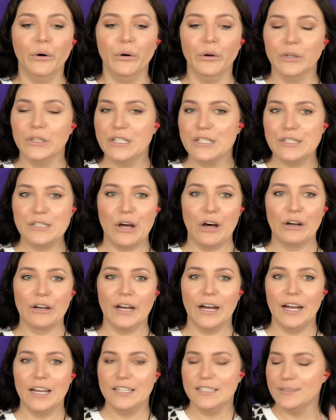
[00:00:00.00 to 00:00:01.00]
it's all
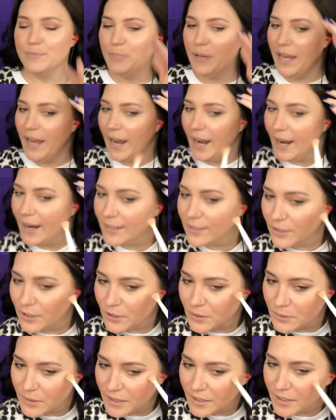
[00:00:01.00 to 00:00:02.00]
kinds of bad.
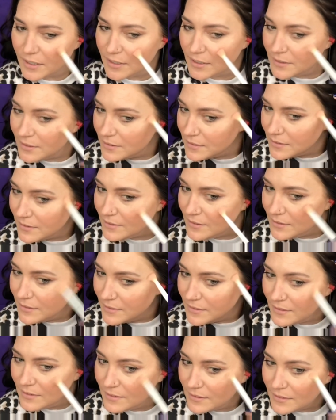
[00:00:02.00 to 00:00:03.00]
Okay.
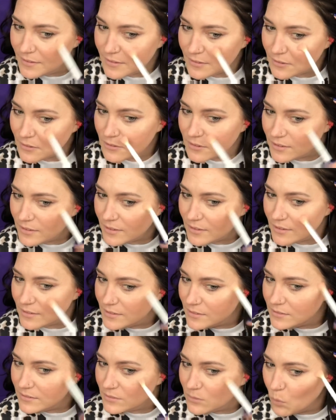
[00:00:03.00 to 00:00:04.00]
Oh god.
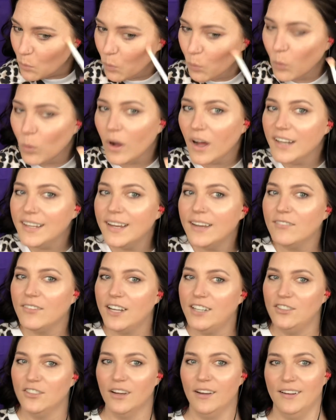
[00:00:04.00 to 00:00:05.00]
What have I
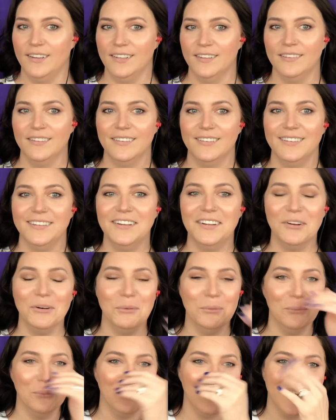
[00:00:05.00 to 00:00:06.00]
done?
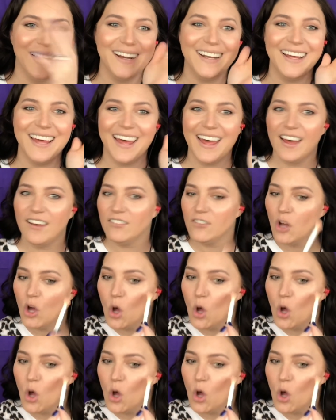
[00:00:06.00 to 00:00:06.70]
What have